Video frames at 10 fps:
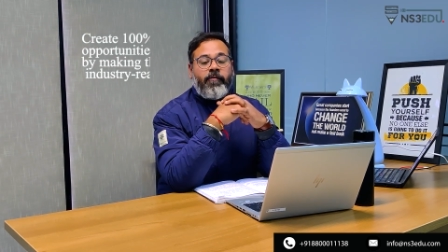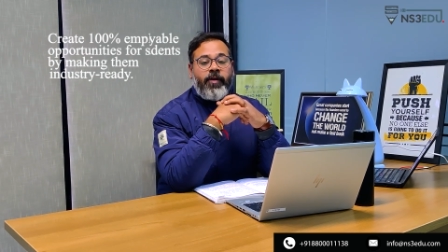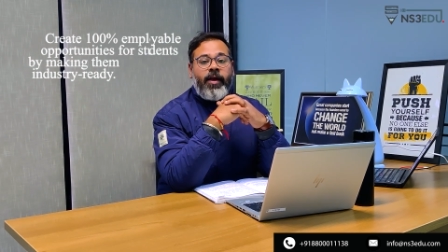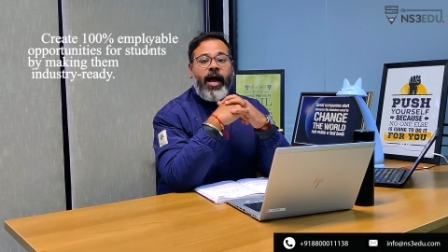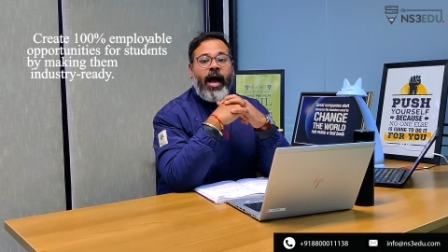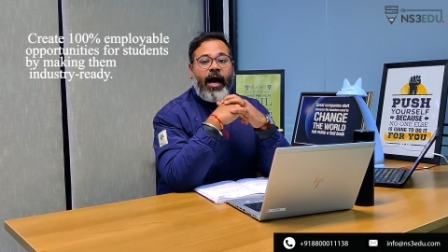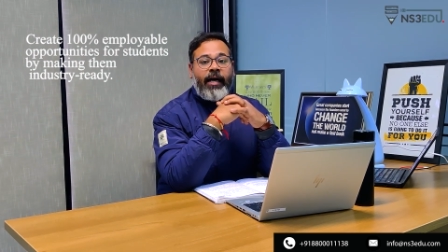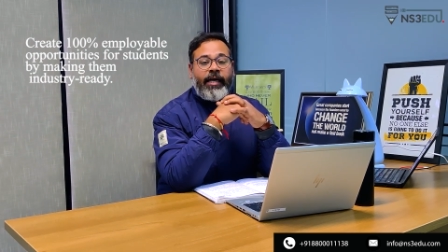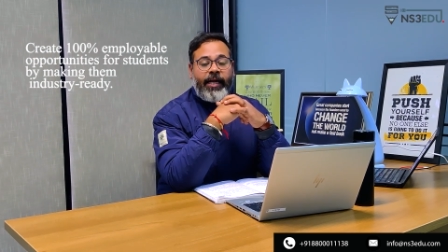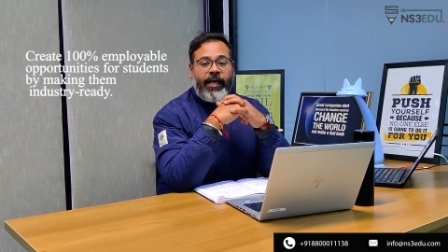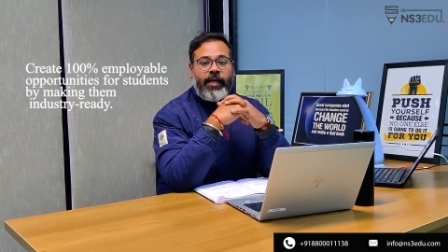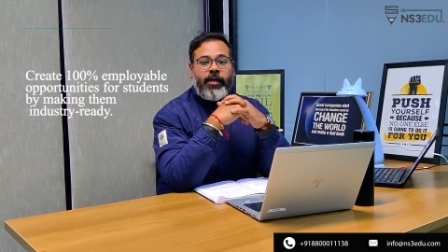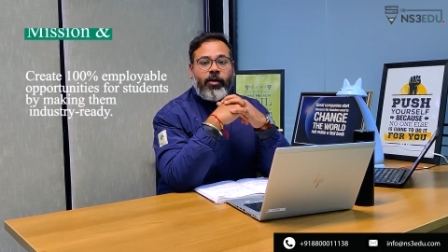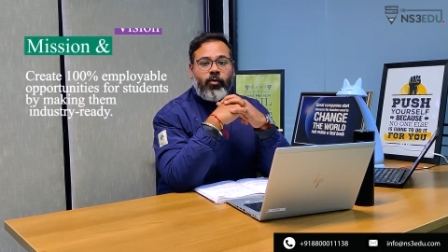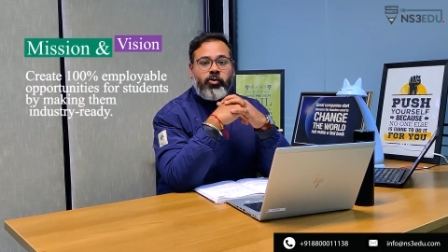we are taken
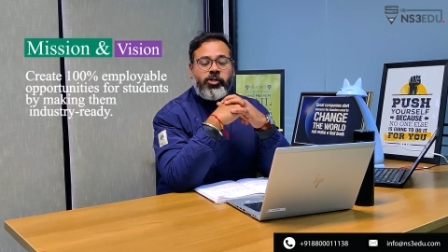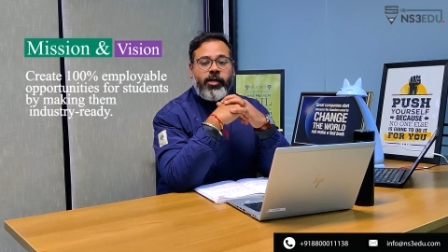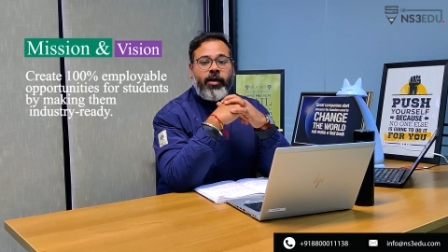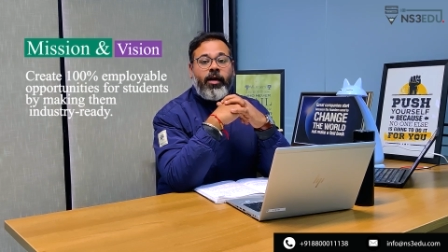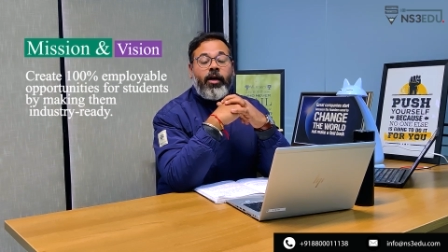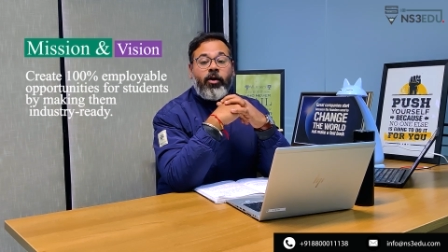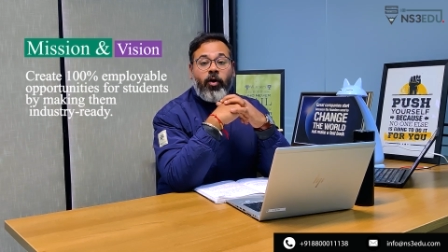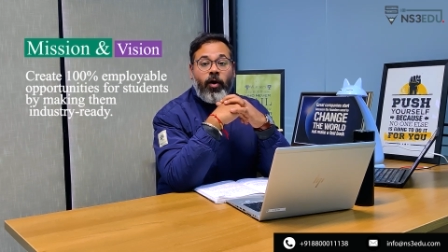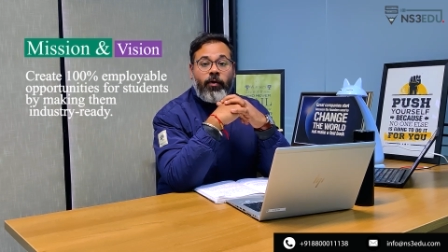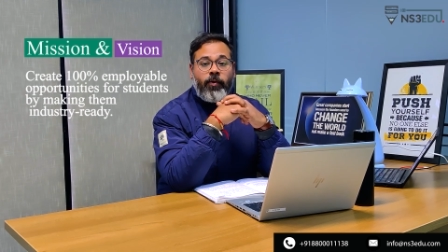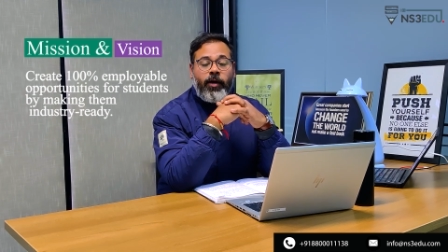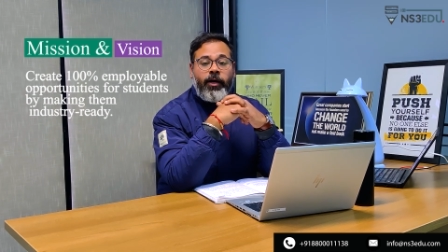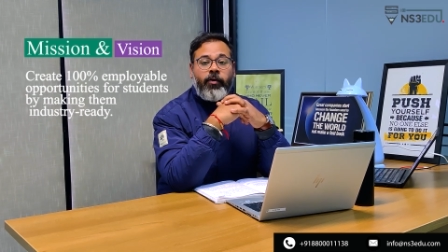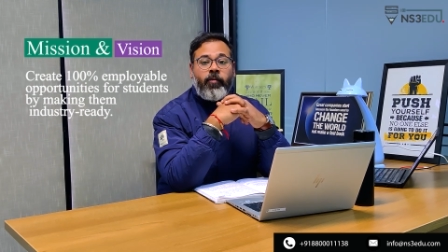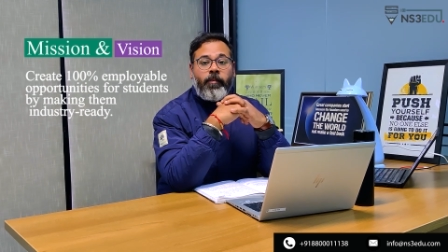a notion not
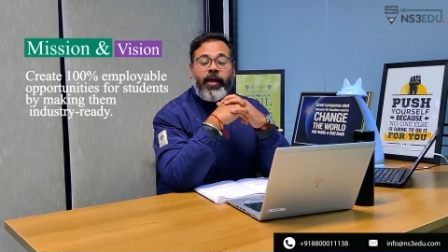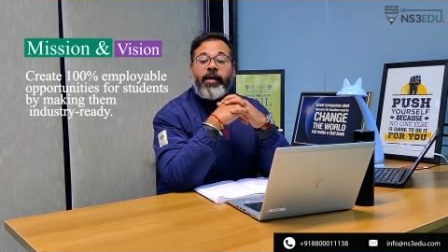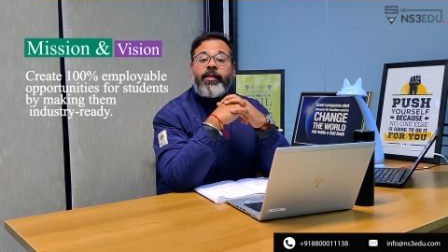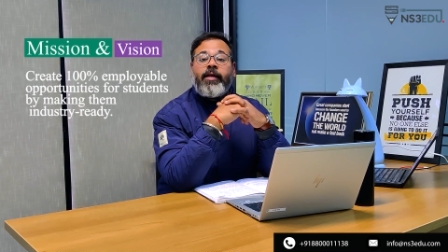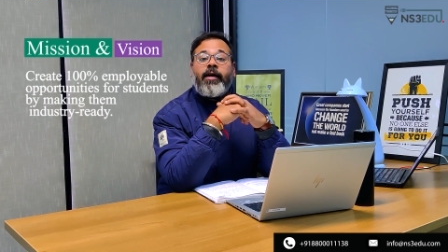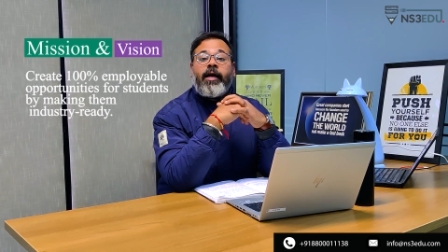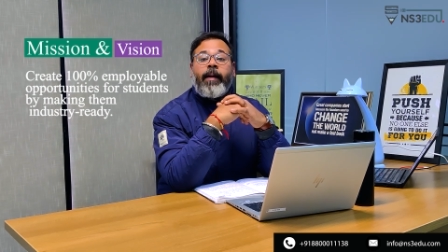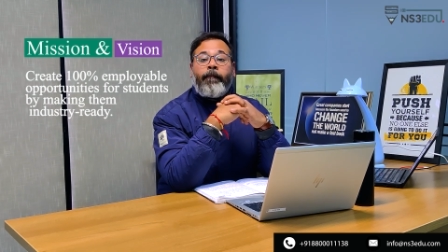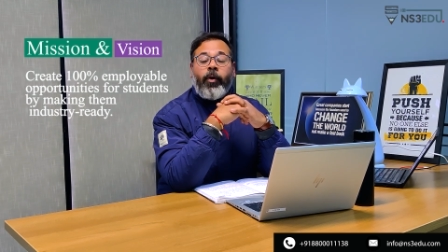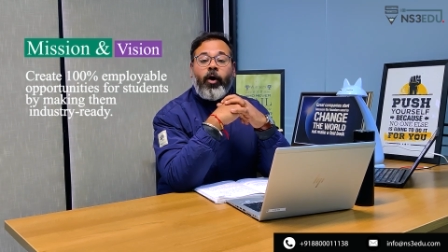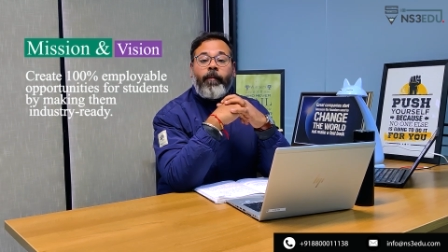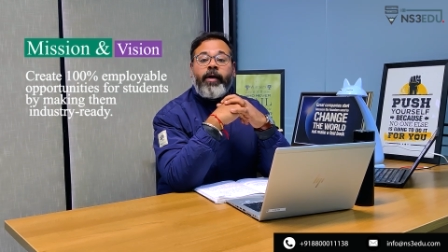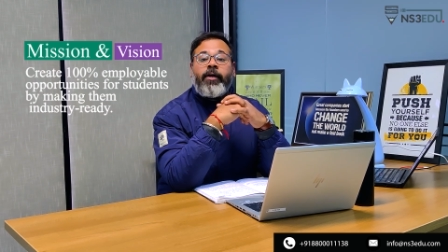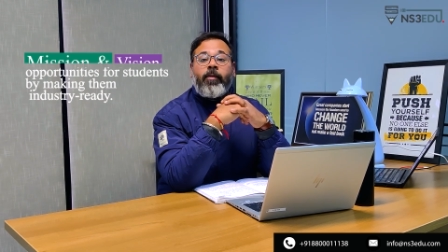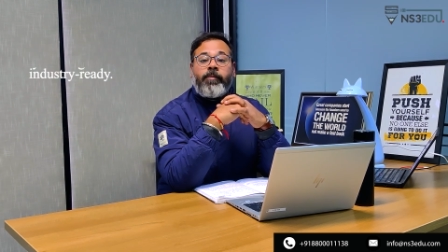only to make the
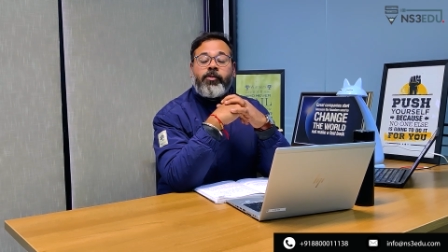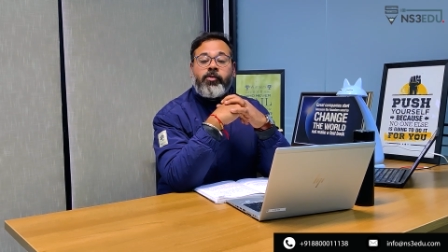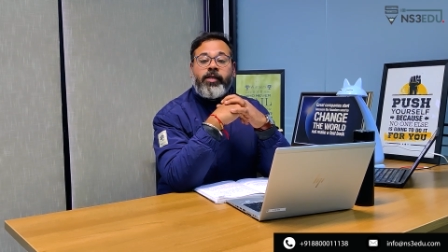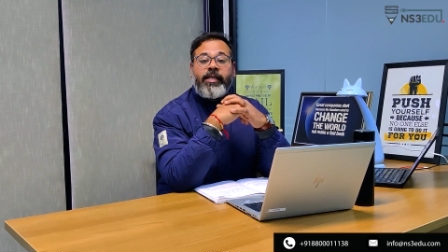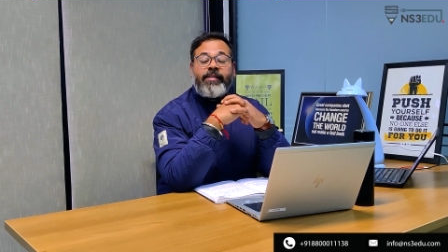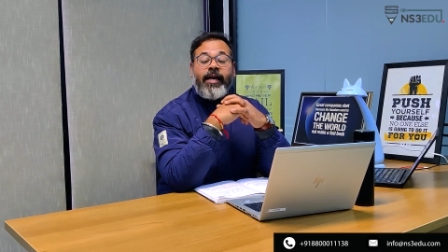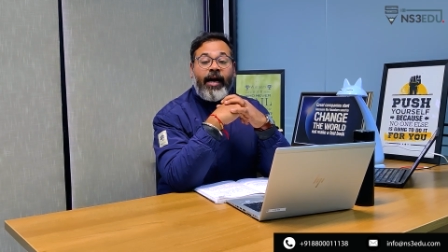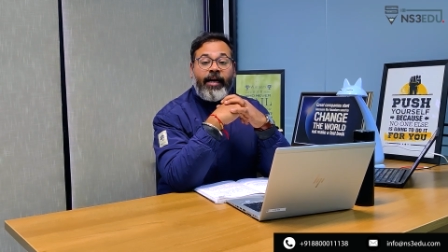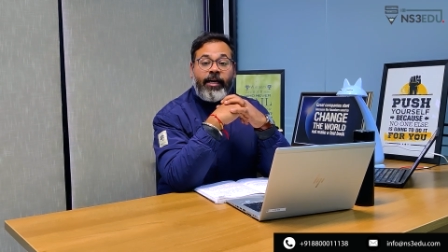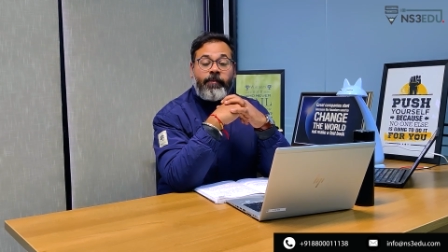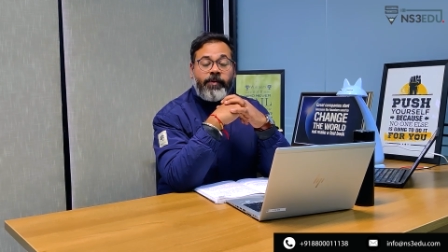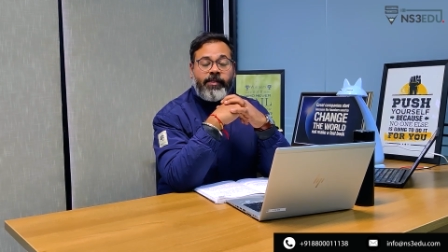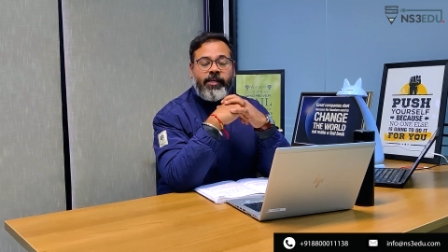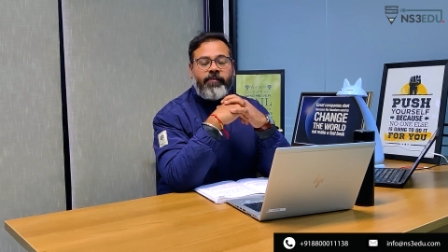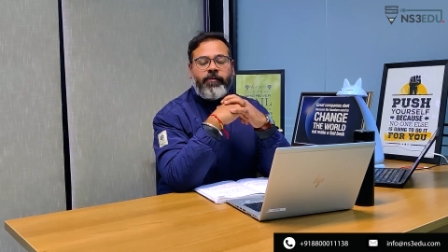employment opportunities
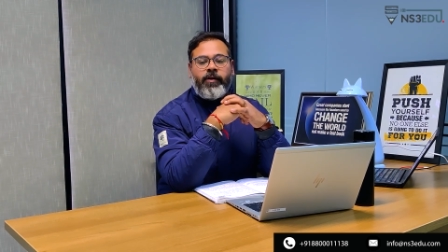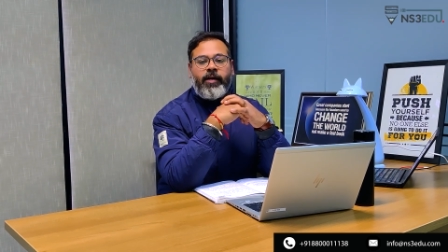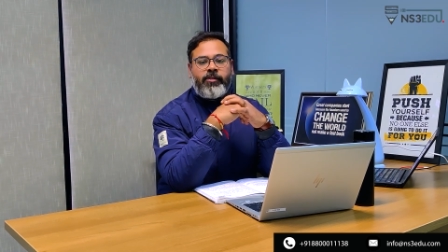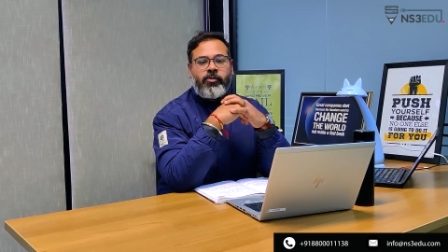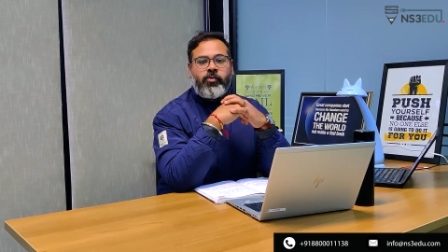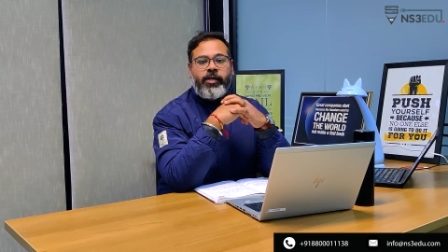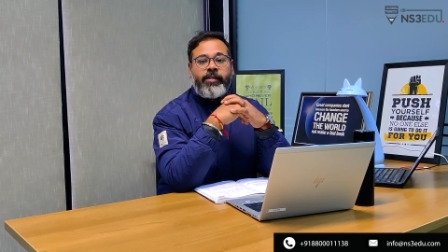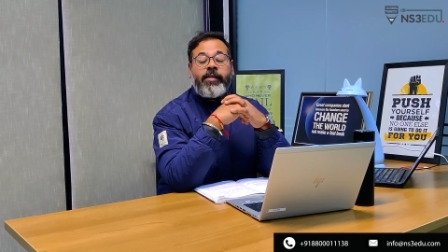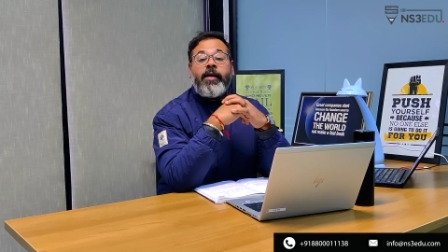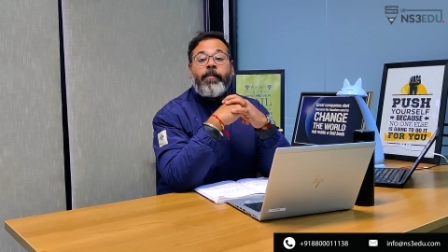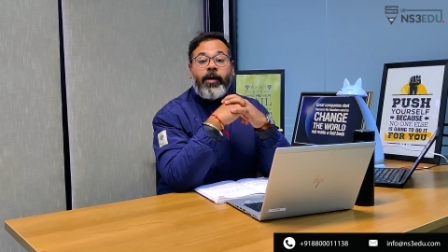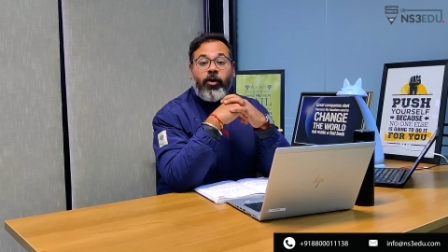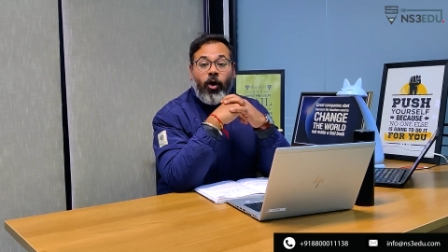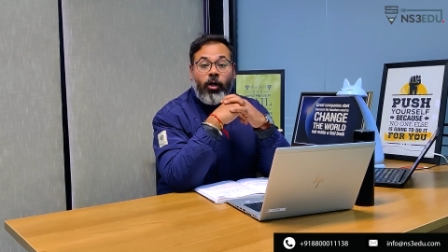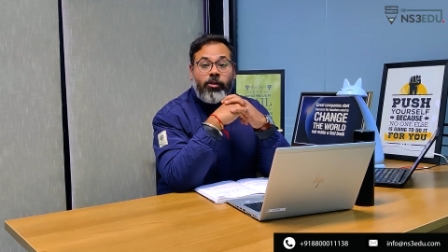100% for our students,
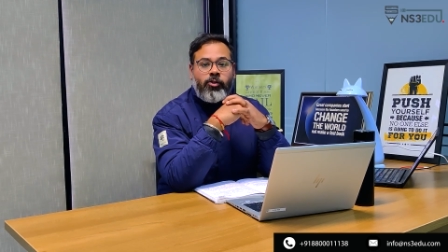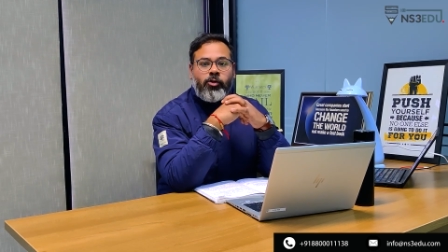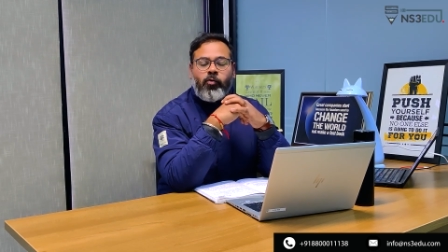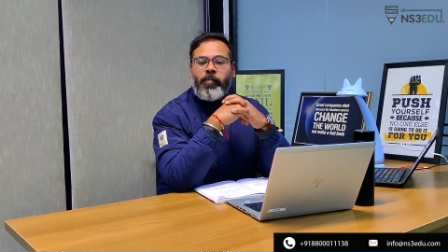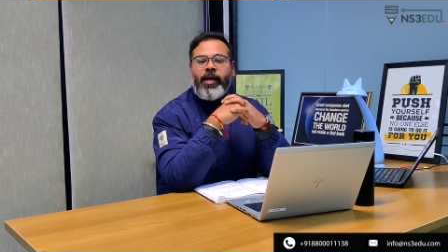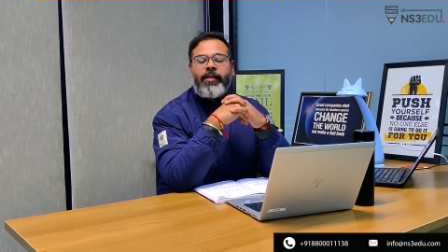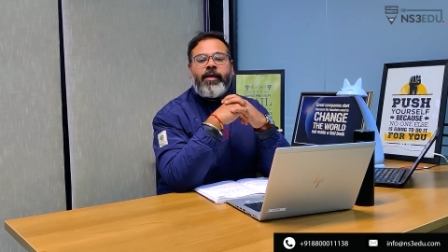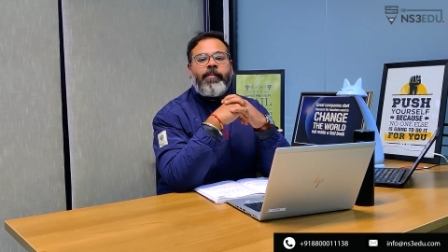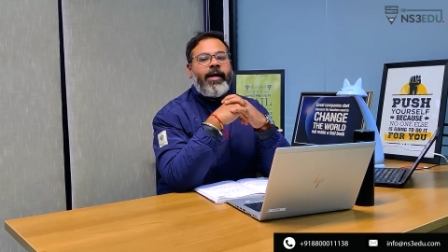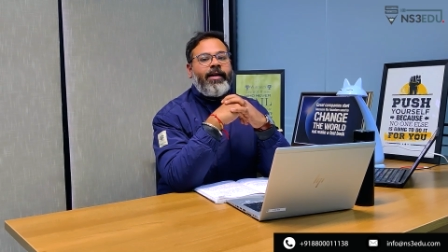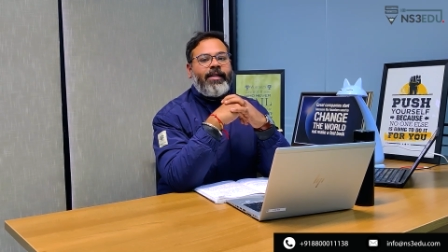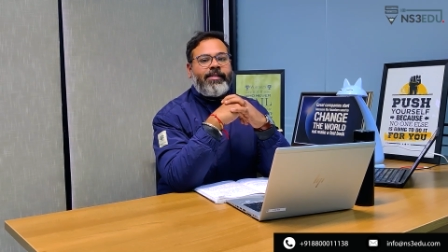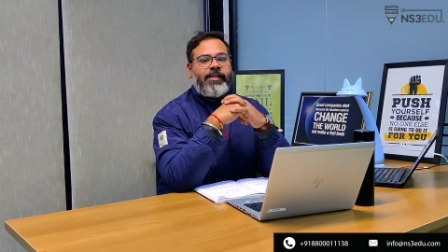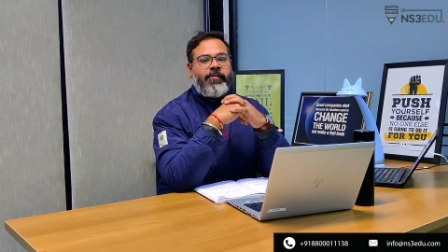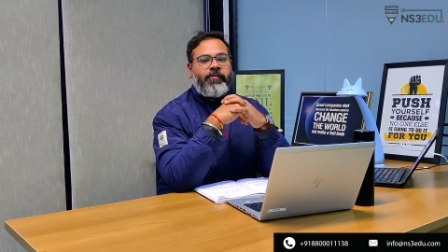but also to make them
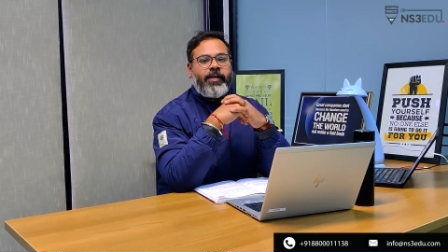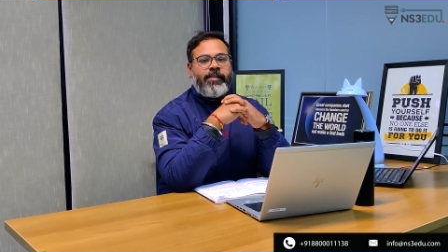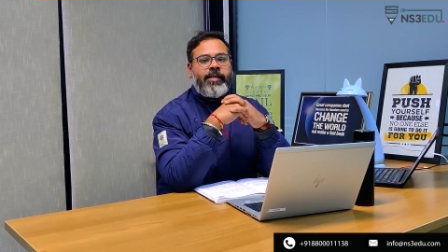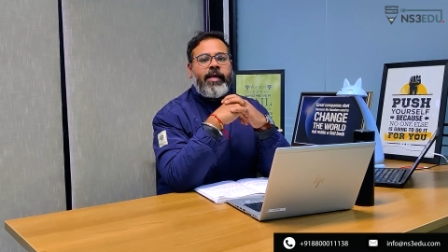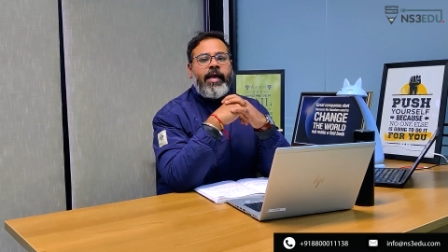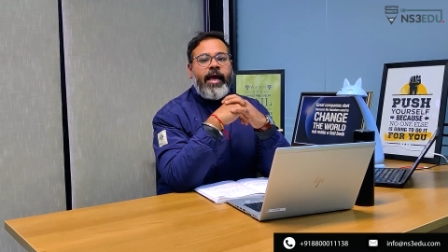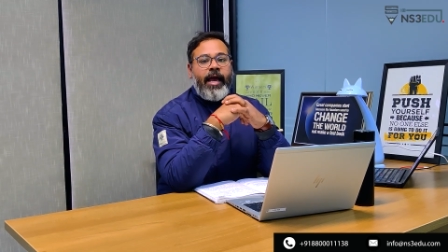industry fits.